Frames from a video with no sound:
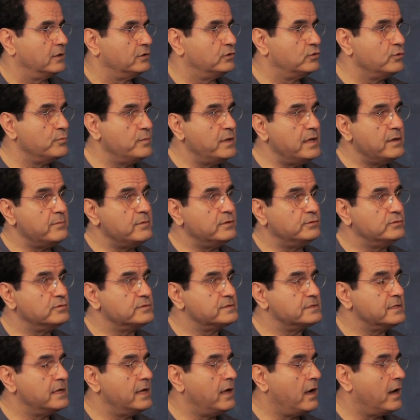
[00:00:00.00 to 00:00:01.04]
To be able to
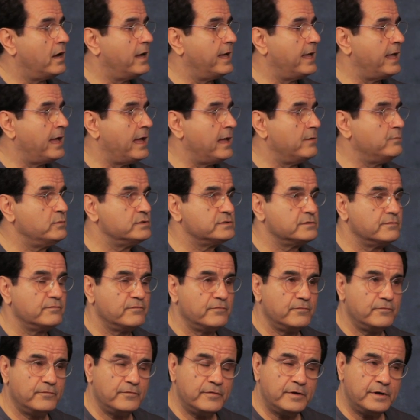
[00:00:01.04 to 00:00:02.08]
say I am is a
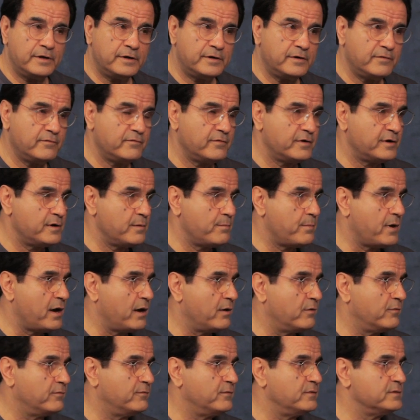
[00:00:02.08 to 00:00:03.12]
very, very
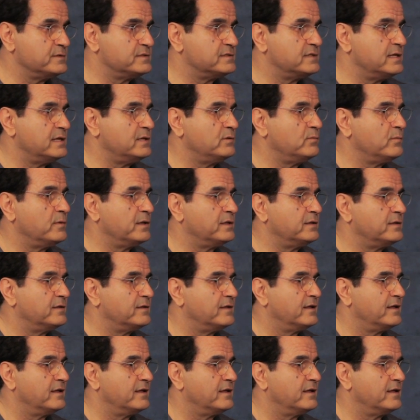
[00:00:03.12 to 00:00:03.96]
powerful statement.